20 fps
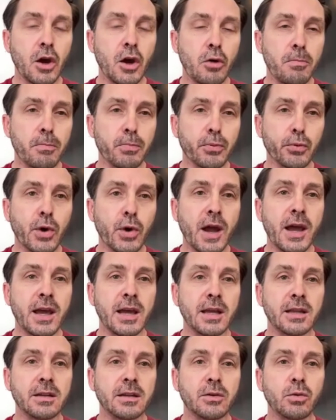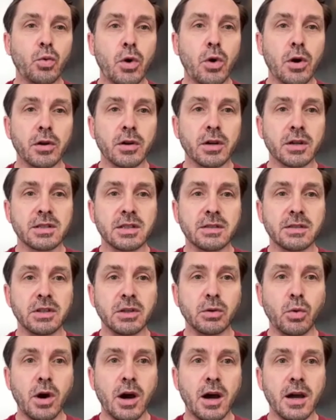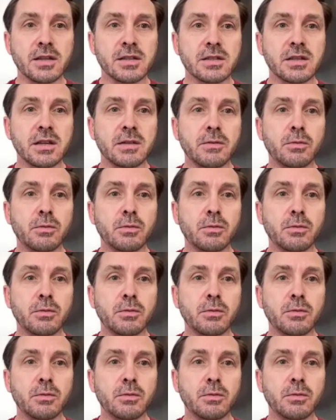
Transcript: A bread, water activity-wise,